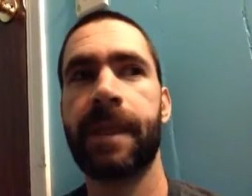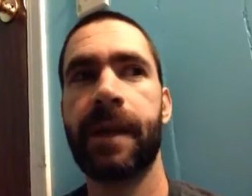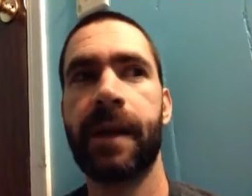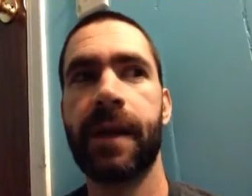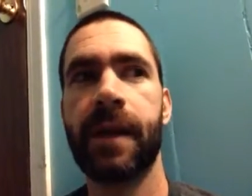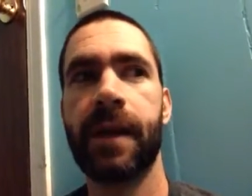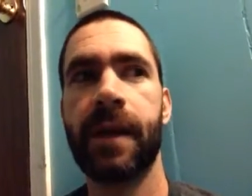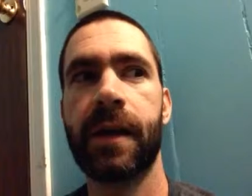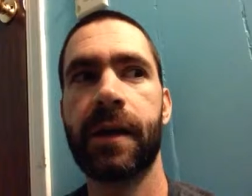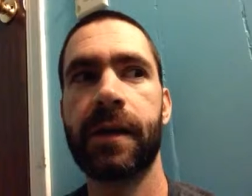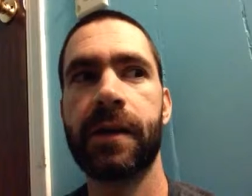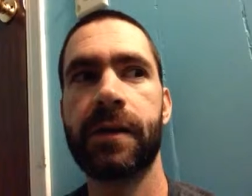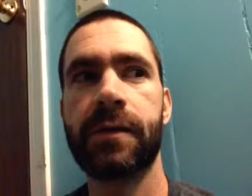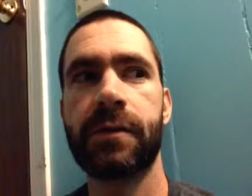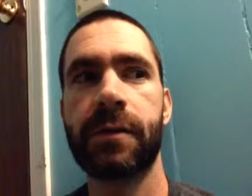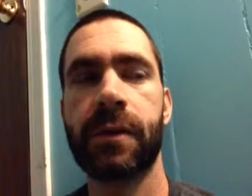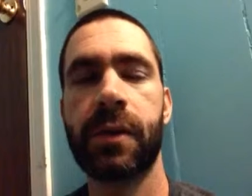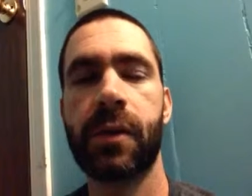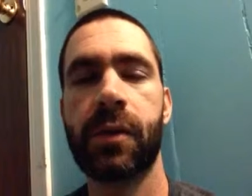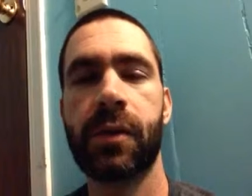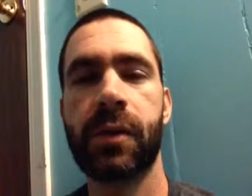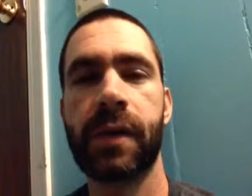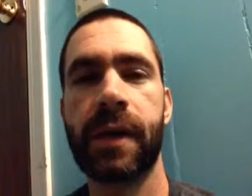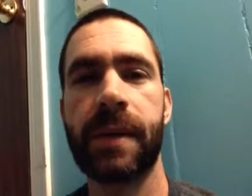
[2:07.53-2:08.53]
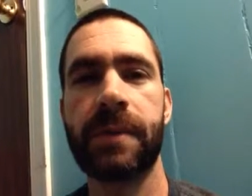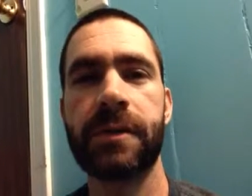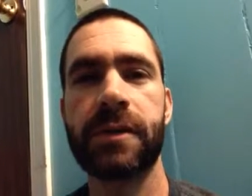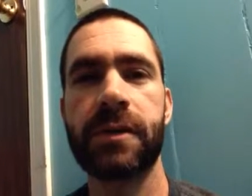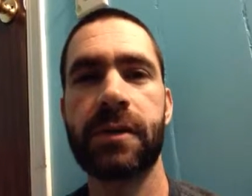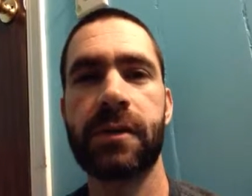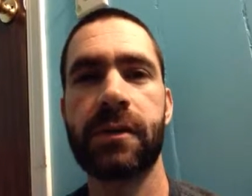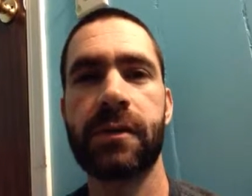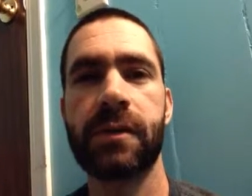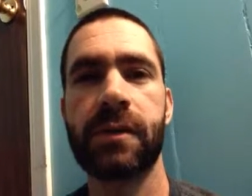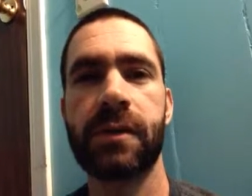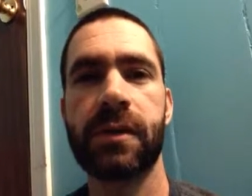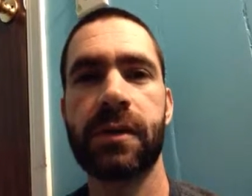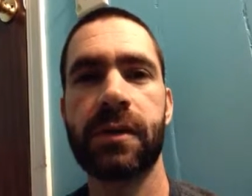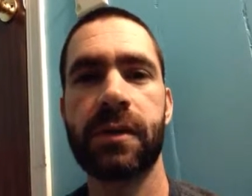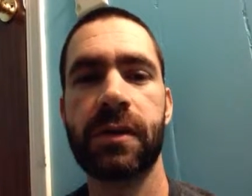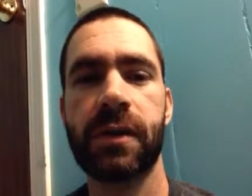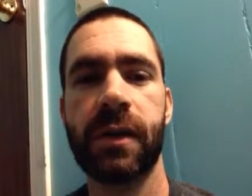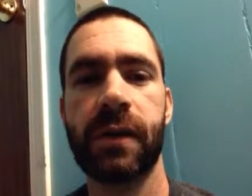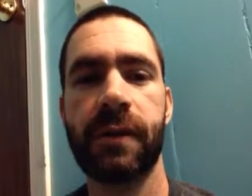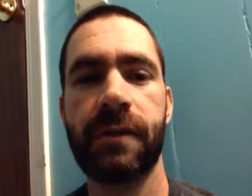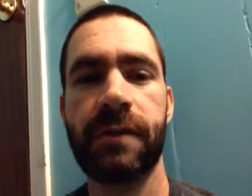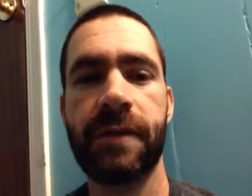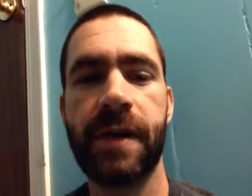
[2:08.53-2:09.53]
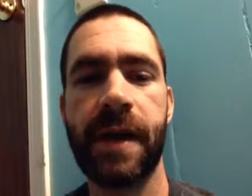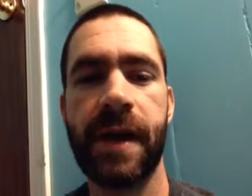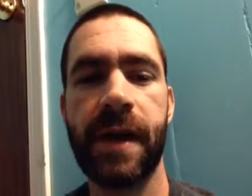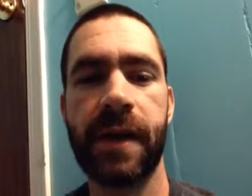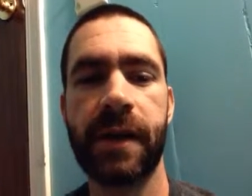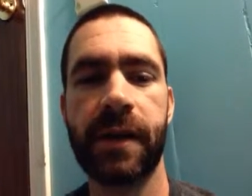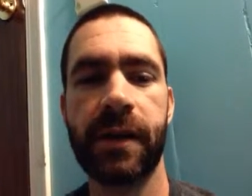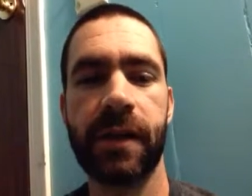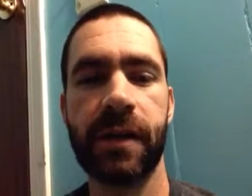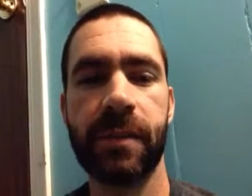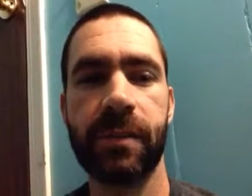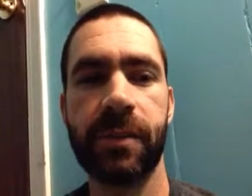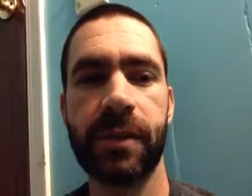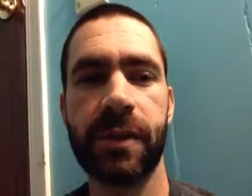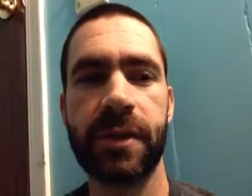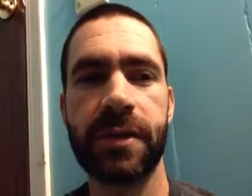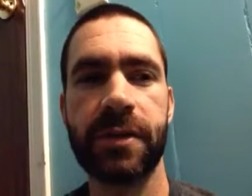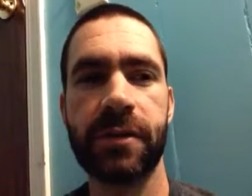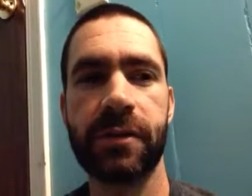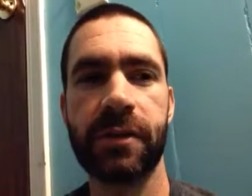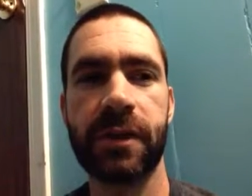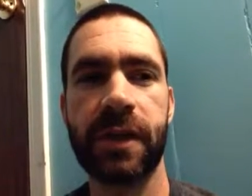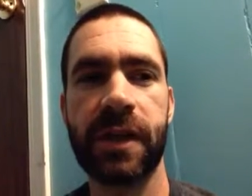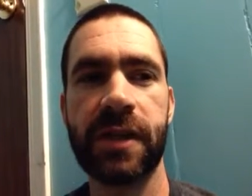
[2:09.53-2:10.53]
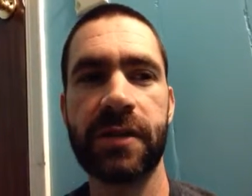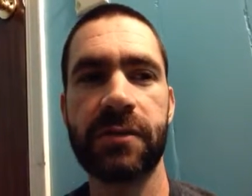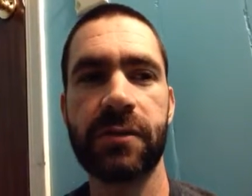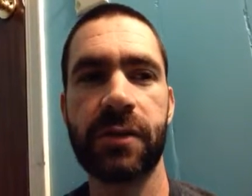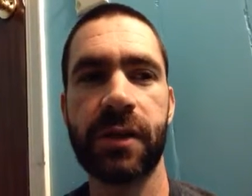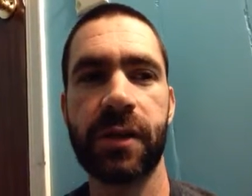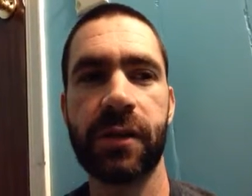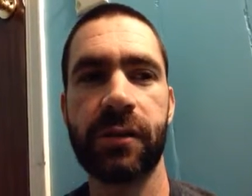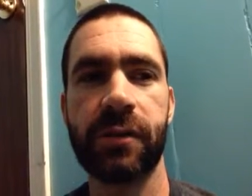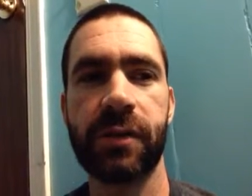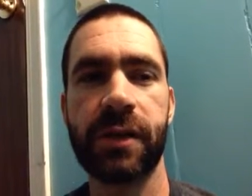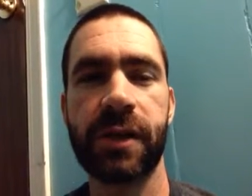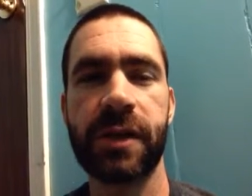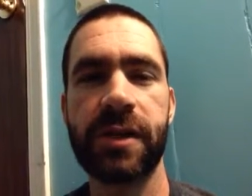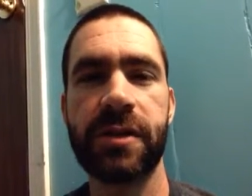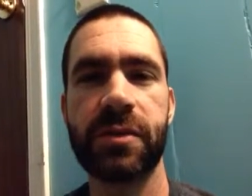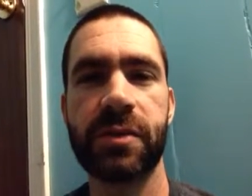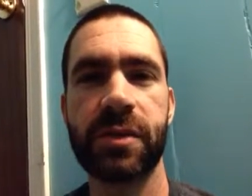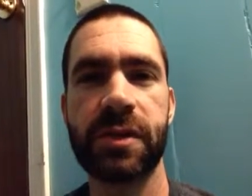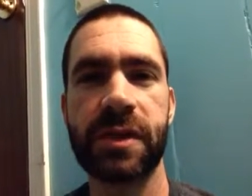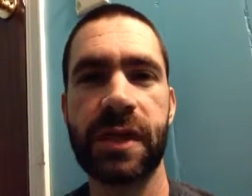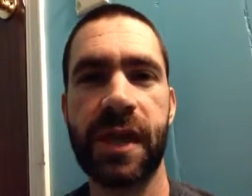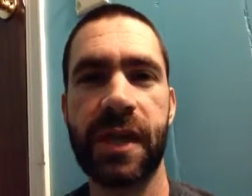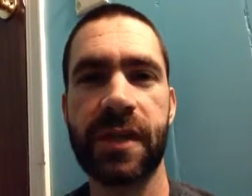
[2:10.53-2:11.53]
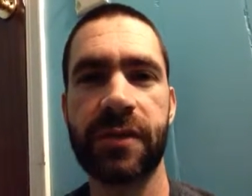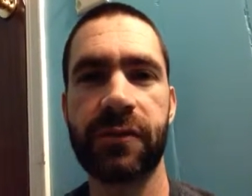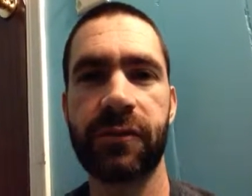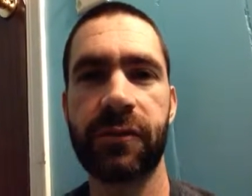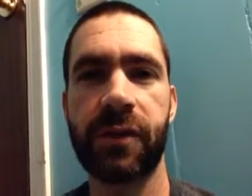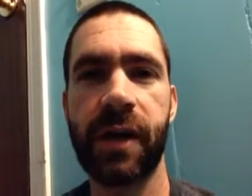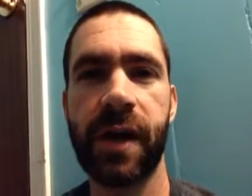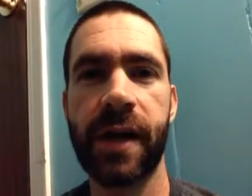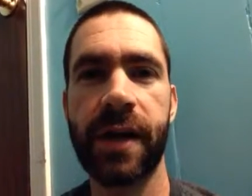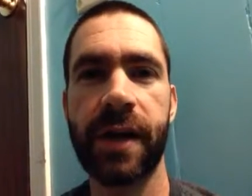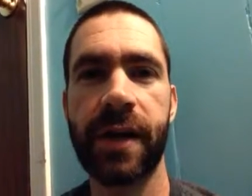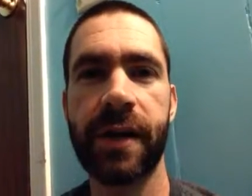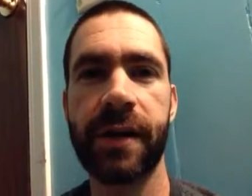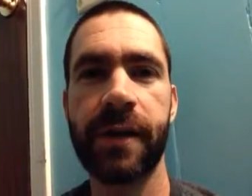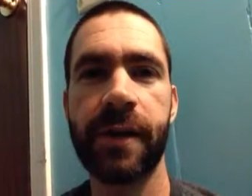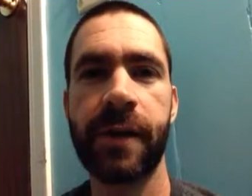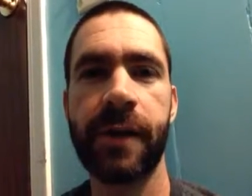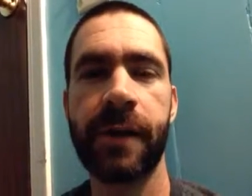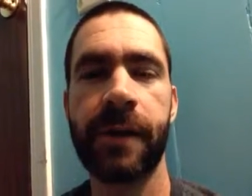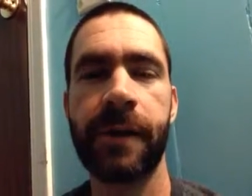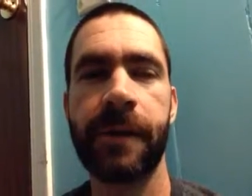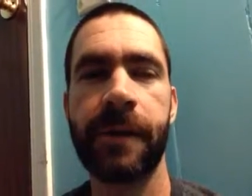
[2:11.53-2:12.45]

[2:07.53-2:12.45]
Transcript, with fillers: And I need to record an episode of that again pretty soon. The last one I released was last Friday.